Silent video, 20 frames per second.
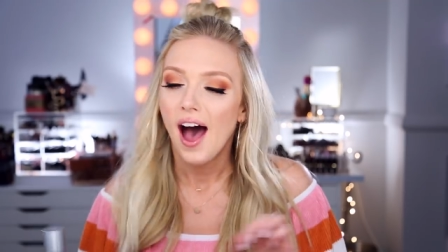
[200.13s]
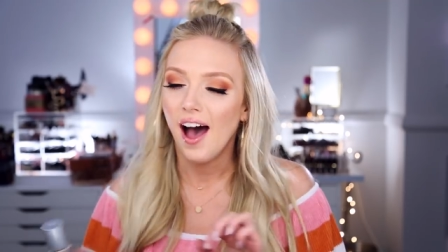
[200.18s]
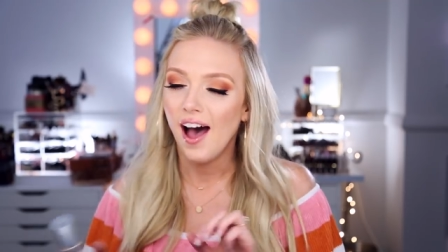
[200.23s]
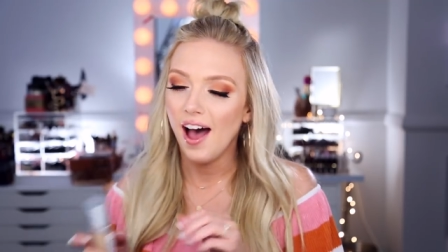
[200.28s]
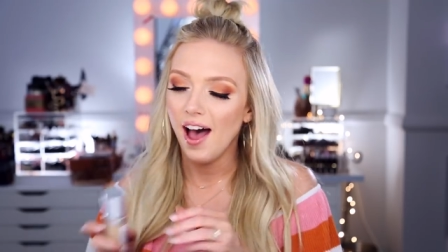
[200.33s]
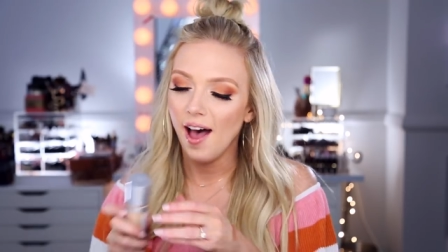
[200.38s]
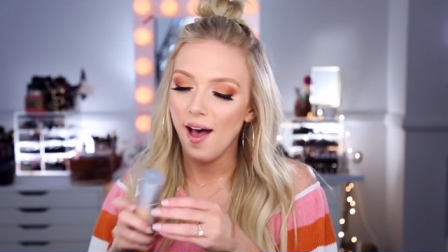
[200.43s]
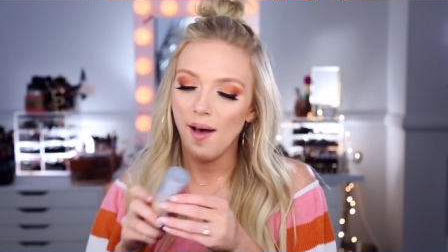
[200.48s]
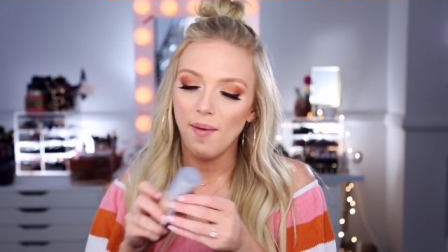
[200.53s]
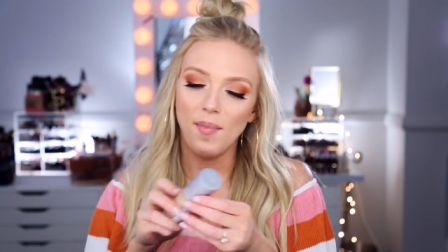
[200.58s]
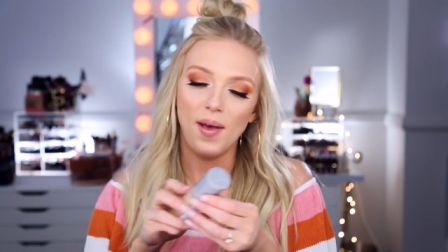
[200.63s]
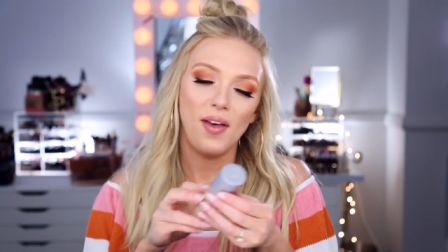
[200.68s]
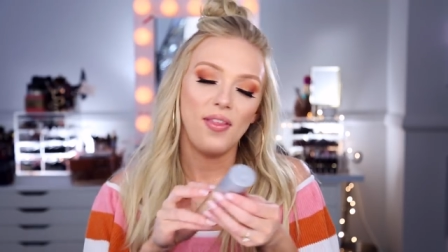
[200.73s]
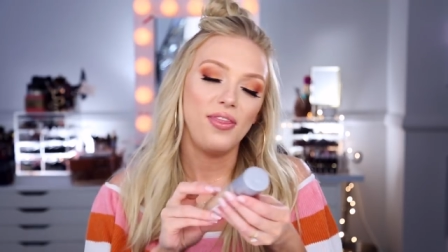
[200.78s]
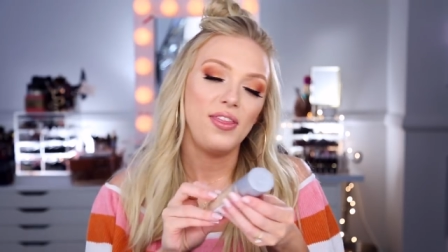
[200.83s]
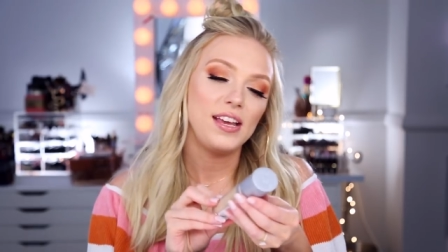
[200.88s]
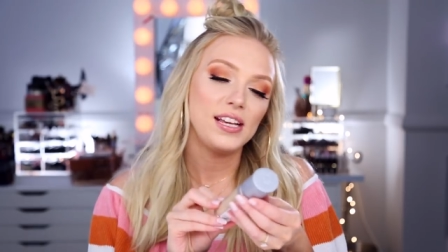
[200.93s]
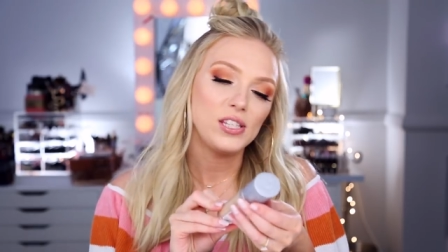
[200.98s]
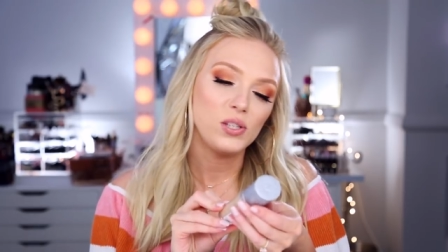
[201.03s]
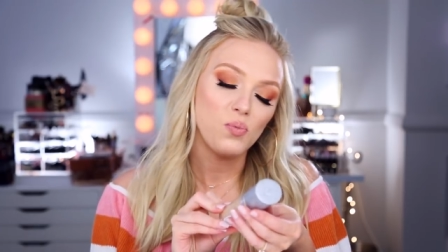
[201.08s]
Um,
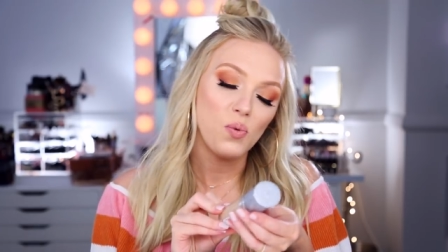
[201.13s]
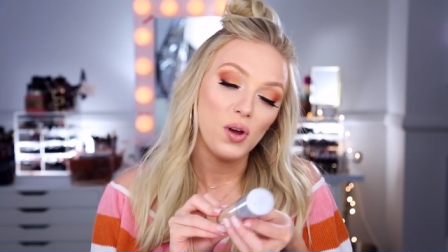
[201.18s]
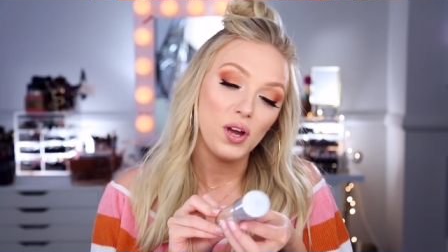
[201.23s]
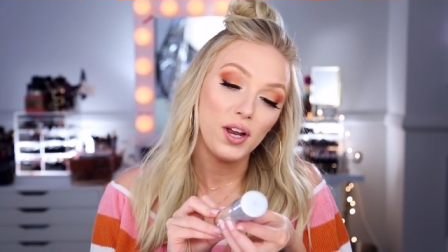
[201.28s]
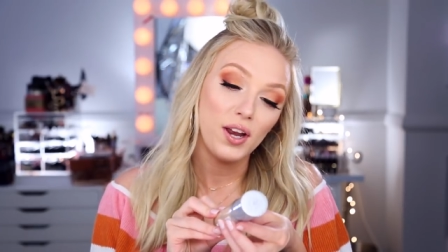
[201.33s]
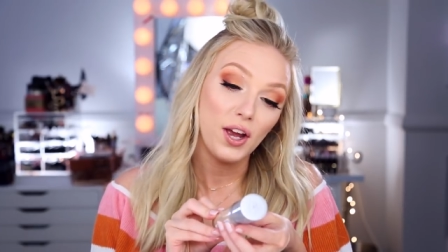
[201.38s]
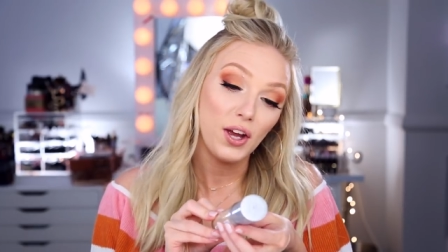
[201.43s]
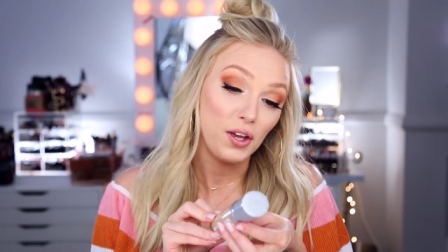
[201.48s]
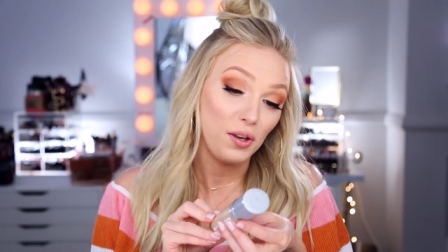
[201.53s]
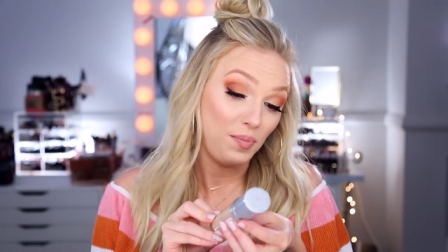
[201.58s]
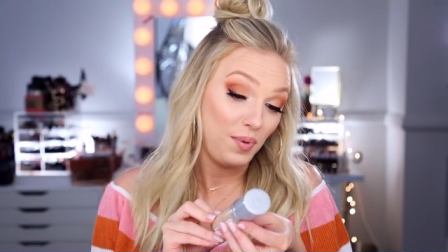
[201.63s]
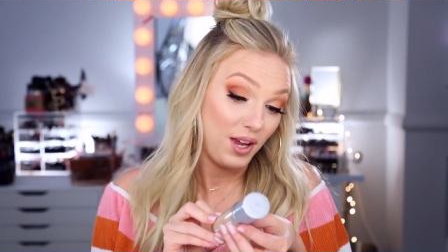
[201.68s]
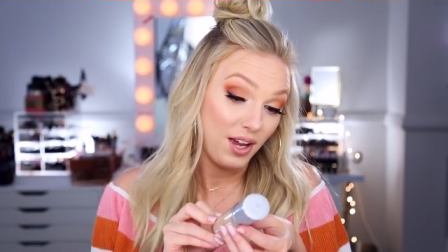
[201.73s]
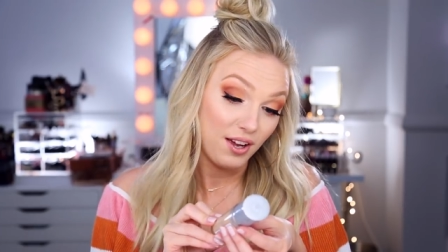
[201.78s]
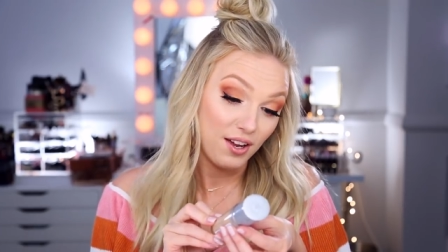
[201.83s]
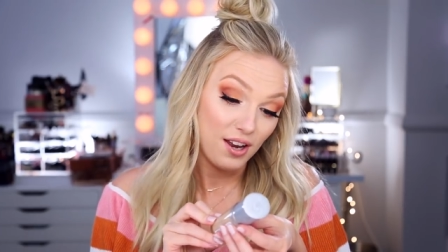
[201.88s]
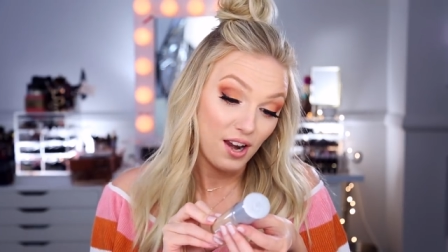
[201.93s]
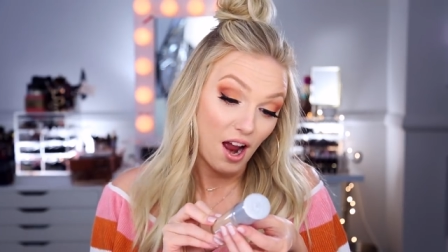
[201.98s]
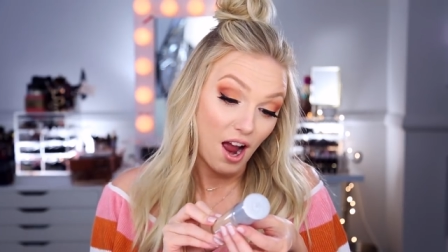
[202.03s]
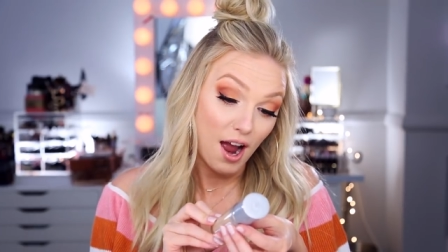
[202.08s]
this one could be
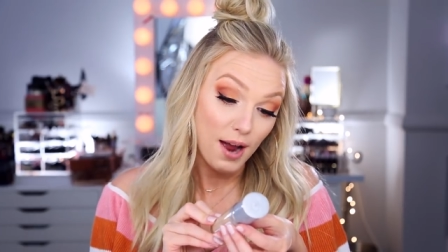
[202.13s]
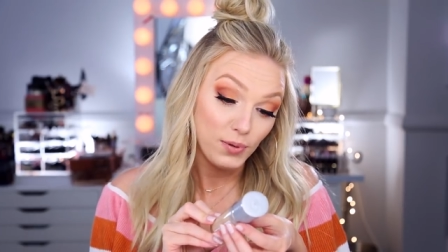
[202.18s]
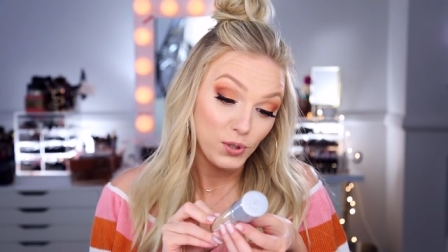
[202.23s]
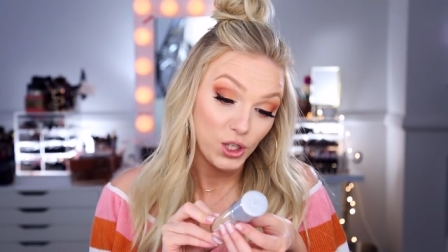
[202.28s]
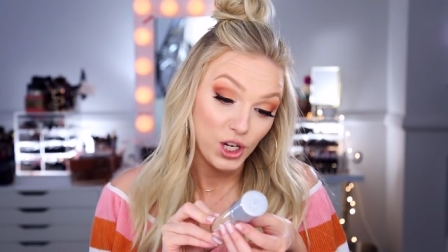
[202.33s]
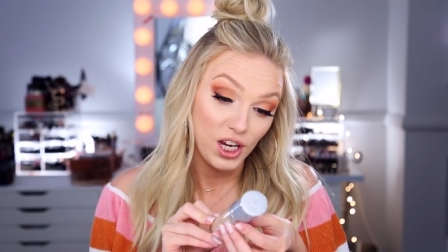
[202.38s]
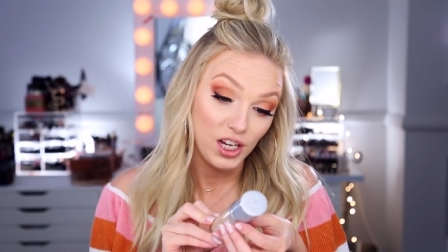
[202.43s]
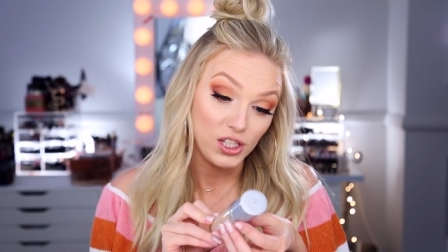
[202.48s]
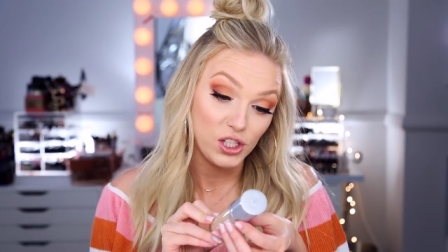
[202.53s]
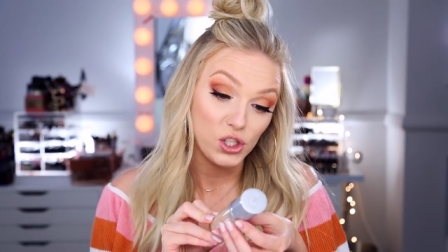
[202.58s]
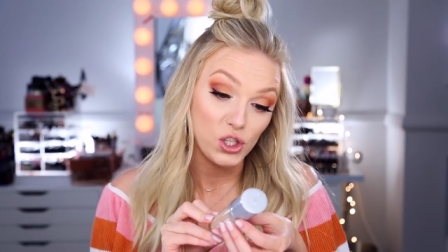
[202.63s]
a good option.